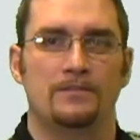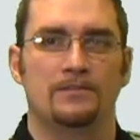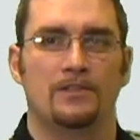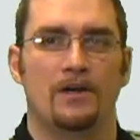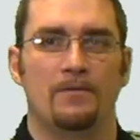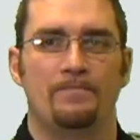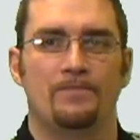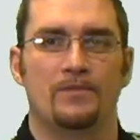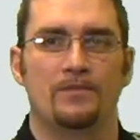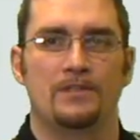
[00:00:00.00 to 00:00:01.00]
So
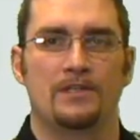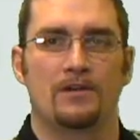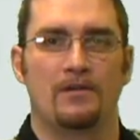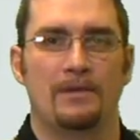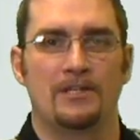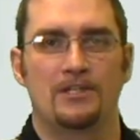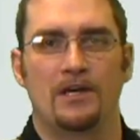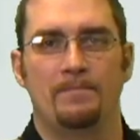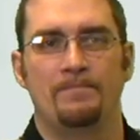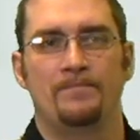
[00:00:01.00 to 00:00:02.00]
we set our mesh
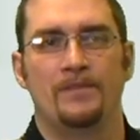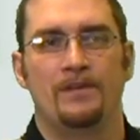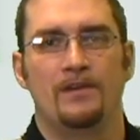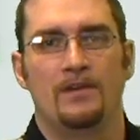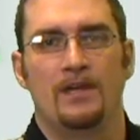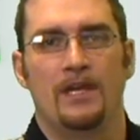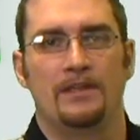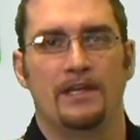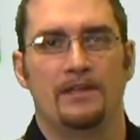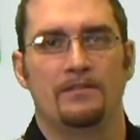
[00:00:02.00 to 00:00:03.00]
up.
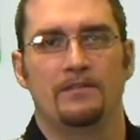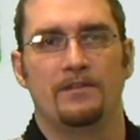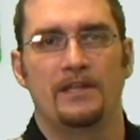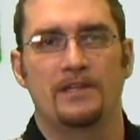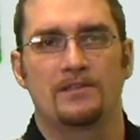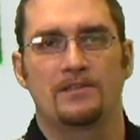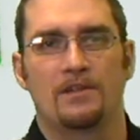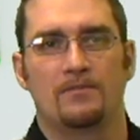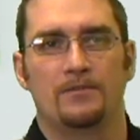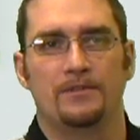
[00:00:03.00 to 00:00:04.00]
And then the next
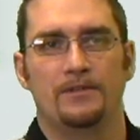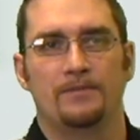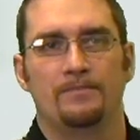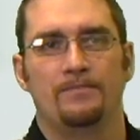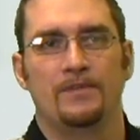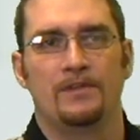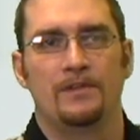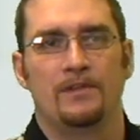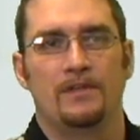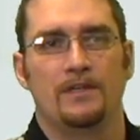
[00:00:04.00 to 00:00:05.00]
thing we'll do
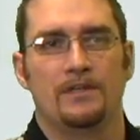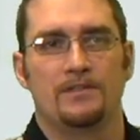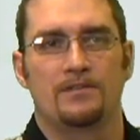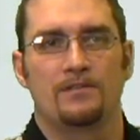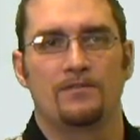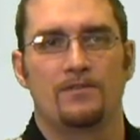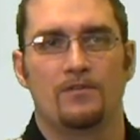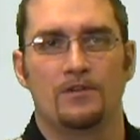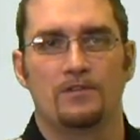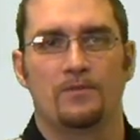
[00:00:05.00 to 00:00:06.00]
is, of
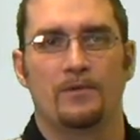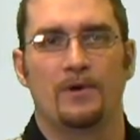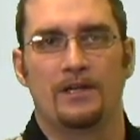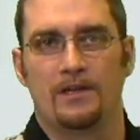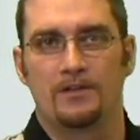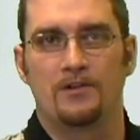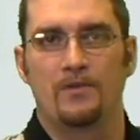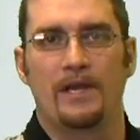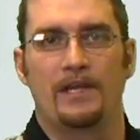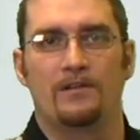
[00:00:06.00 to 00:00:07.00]
course, we want to
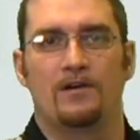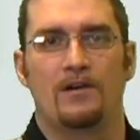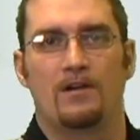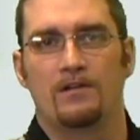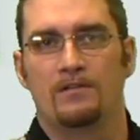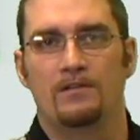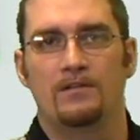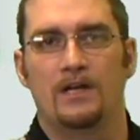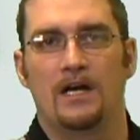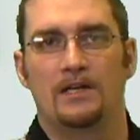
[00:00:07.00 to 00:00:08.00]
create our
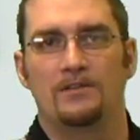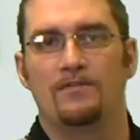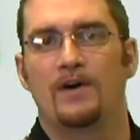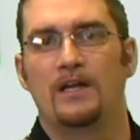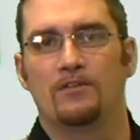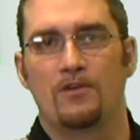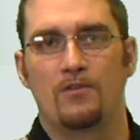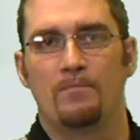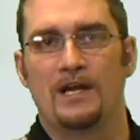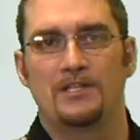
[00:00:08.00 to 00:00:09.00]
uh, define
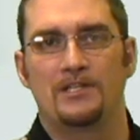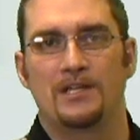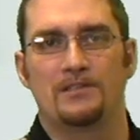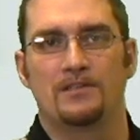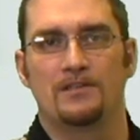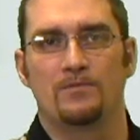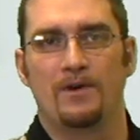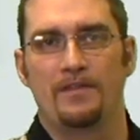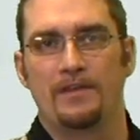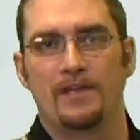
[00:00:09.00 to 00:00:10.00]
local mesh densities.
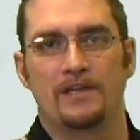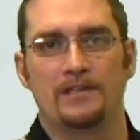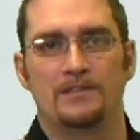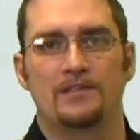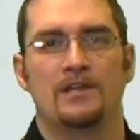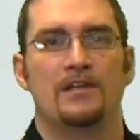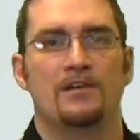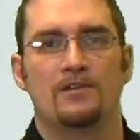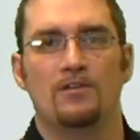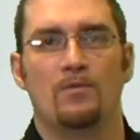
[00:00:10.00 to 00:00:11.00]
One thing is
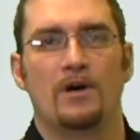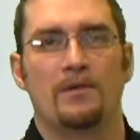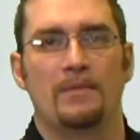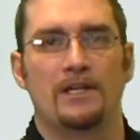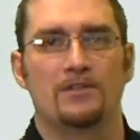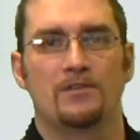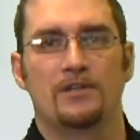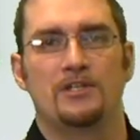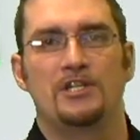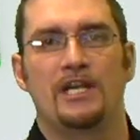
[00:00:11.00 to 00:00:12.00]
you'll want to make sure
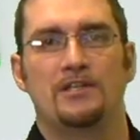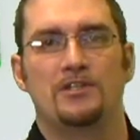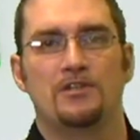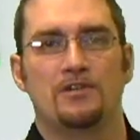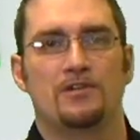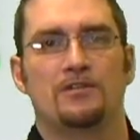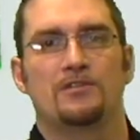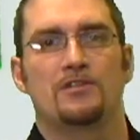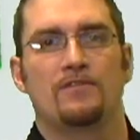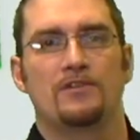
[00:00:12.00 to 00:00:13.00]
to change your
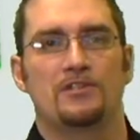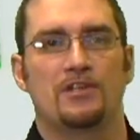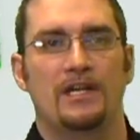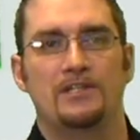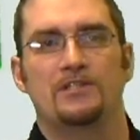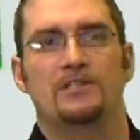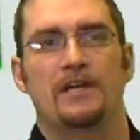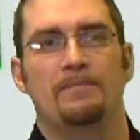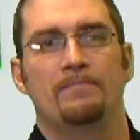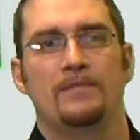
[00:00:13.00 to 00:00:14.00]
surface selection type